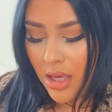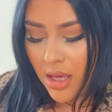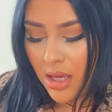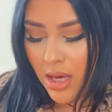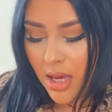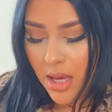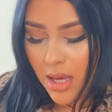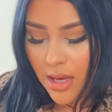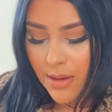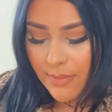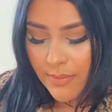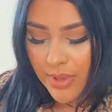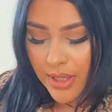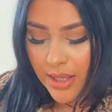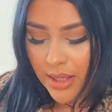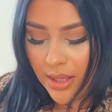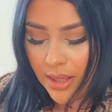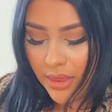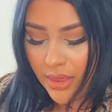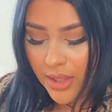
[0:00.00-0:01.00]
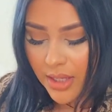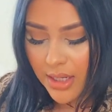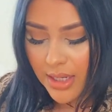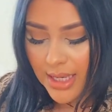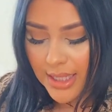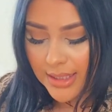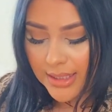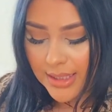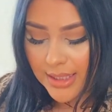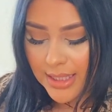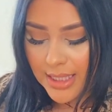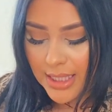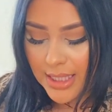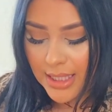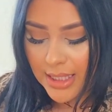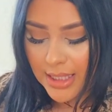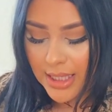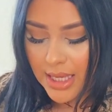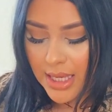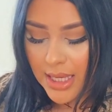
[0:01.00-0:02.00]
Um, the next
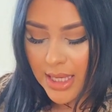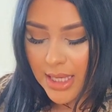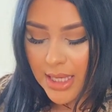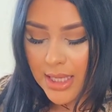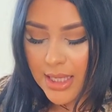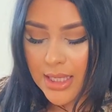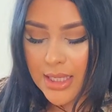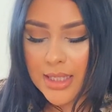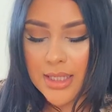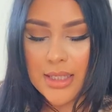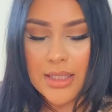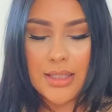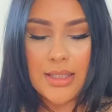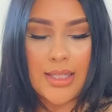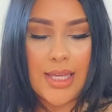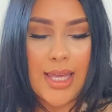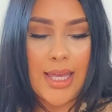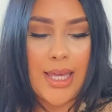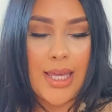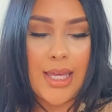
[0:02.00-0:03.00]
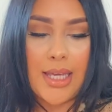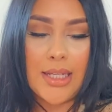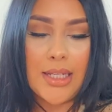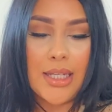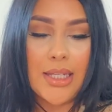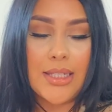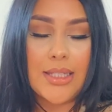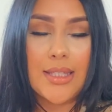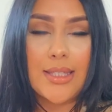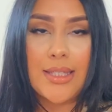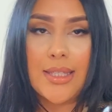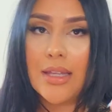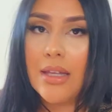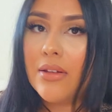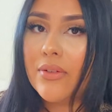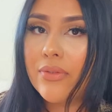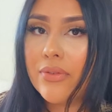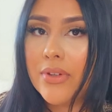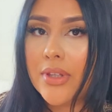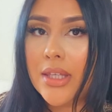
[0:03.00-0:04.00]
thing is a
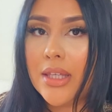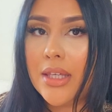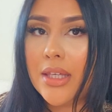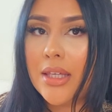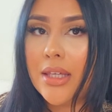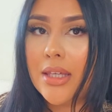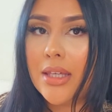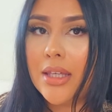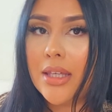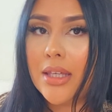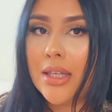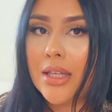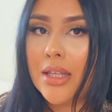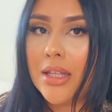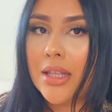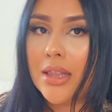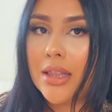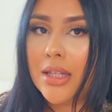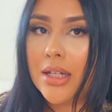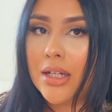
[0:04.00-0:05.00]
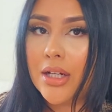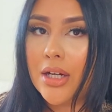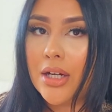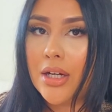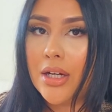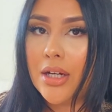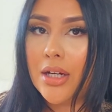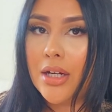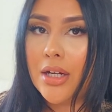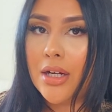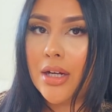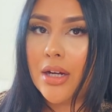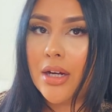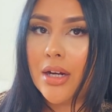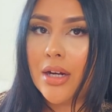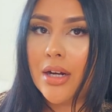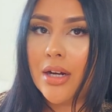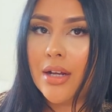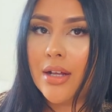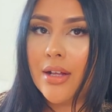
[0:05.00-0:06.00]
selfie
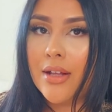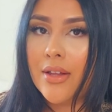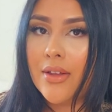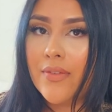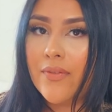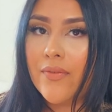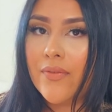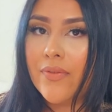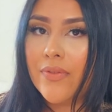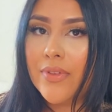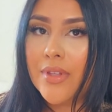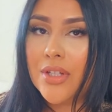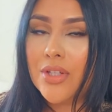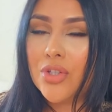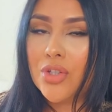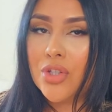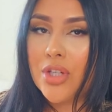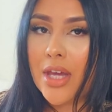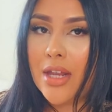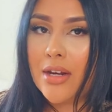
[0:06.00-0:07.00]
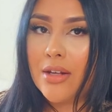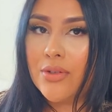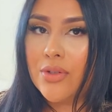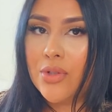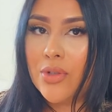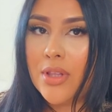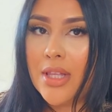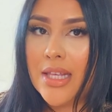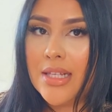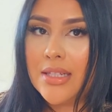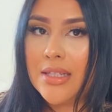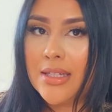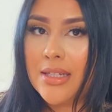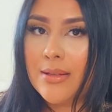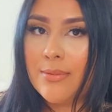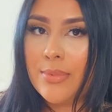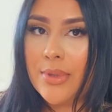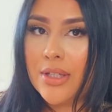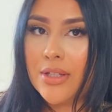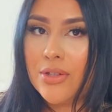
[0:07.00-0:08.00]
clicker. Shout out to
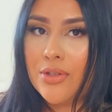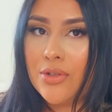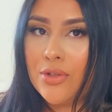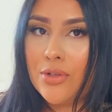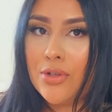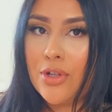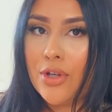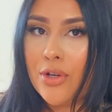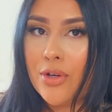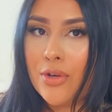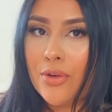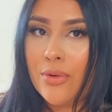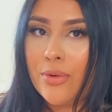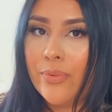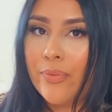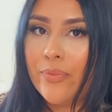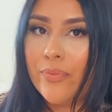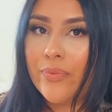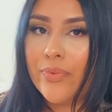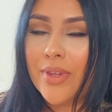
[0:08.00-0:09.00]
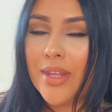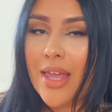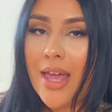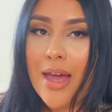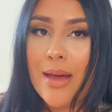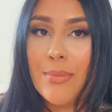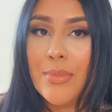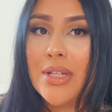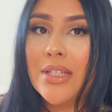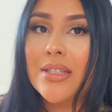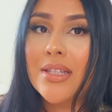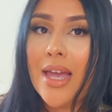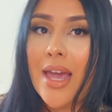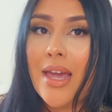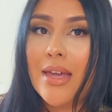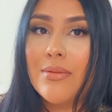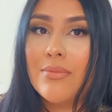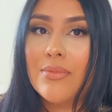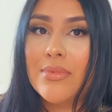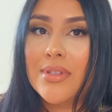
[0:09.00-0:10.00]
Leslie because you know how many
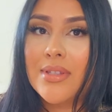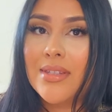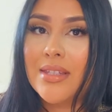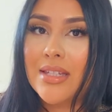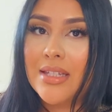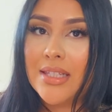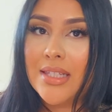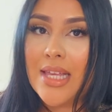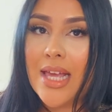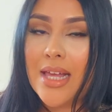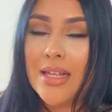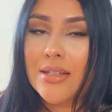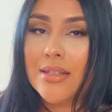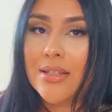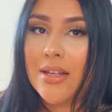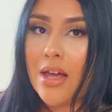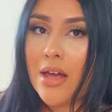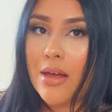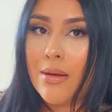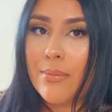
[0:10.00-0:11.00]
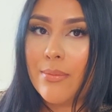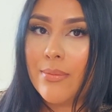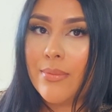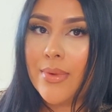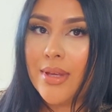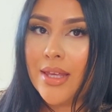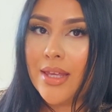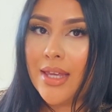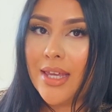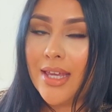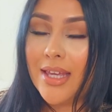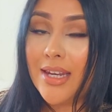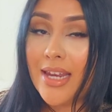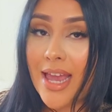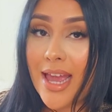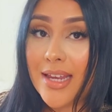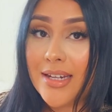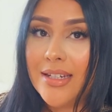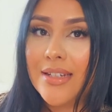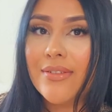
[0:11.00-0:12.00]
times this has come in
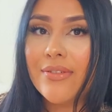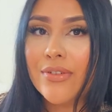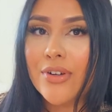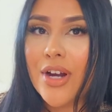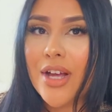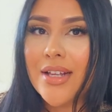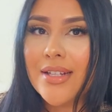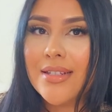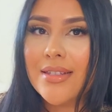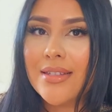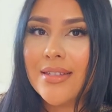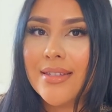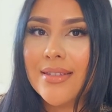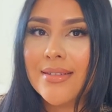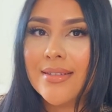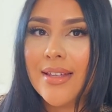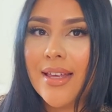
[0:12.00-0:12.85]
handy for us